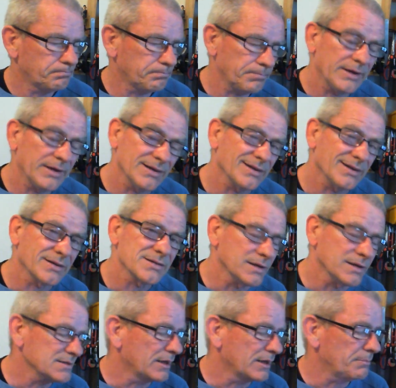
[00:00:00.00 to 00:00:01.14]
and then, like I said,
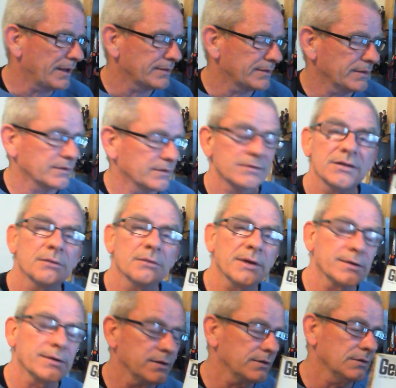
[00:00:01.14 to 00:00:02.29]
it's not a bad kit. It's not a bad
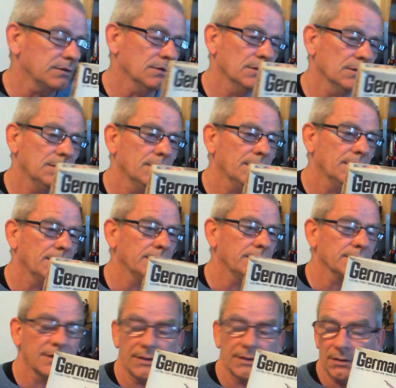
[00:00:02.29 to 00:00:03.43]
kit at all, and
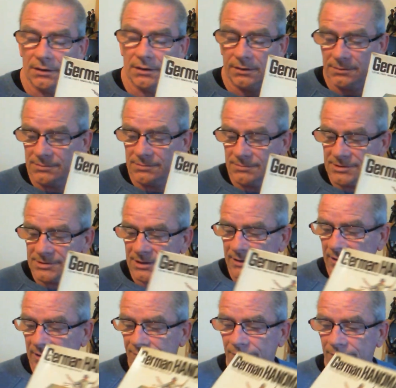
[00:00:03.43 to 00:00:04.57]
I can say
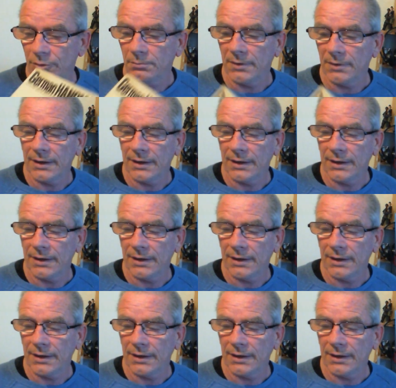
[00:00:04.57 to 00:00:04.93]
that from